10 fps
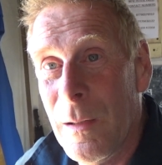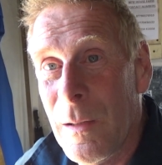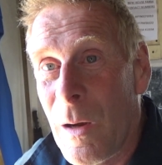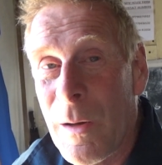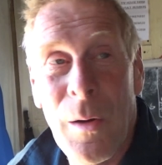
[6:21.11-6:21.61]

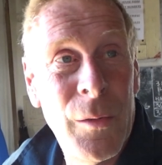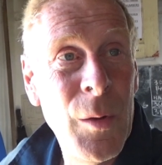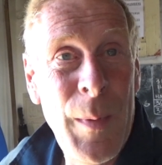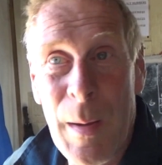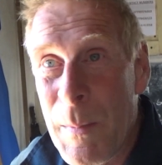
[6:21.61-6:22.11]
I got to
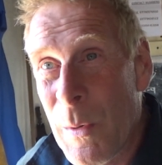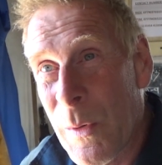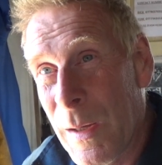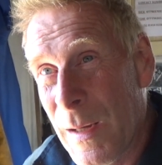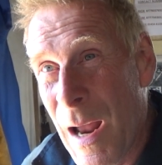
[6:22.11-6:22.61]
do a bit of
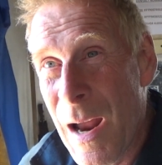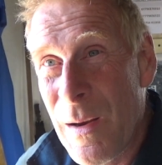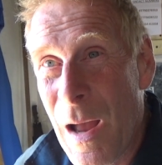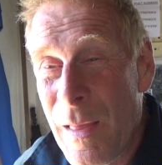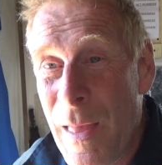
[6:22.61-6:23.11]
milking now,
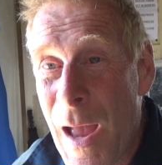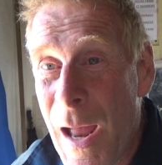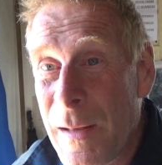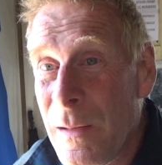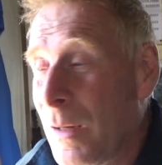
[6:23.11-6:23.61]
and
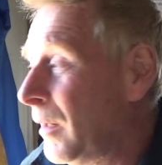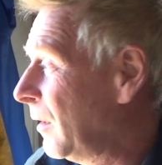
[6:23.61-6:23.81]
then